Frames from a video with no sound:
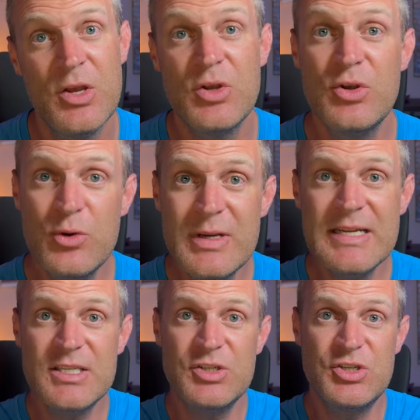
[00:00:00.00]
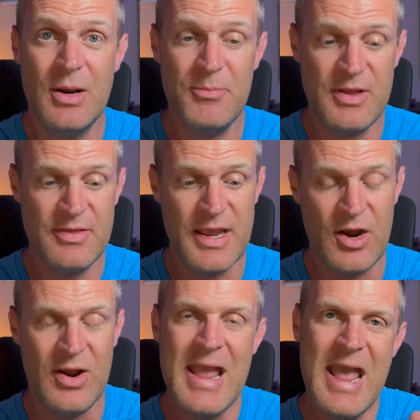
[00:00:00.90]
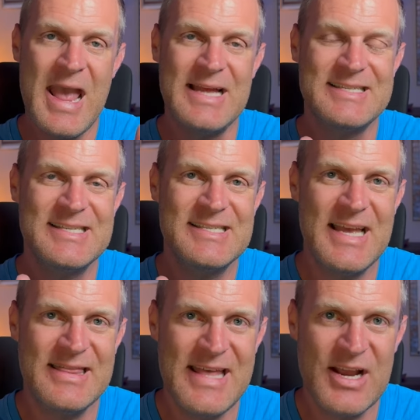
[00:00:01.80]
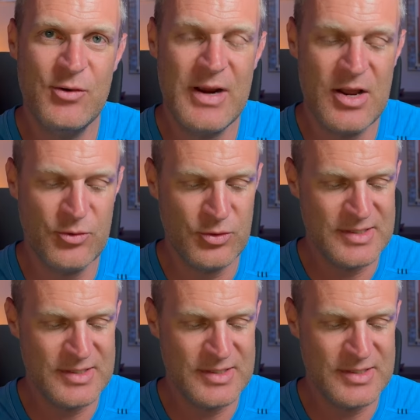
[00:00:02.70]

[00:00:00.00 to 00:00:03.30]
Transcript: You need to jump in there and set that ground rule,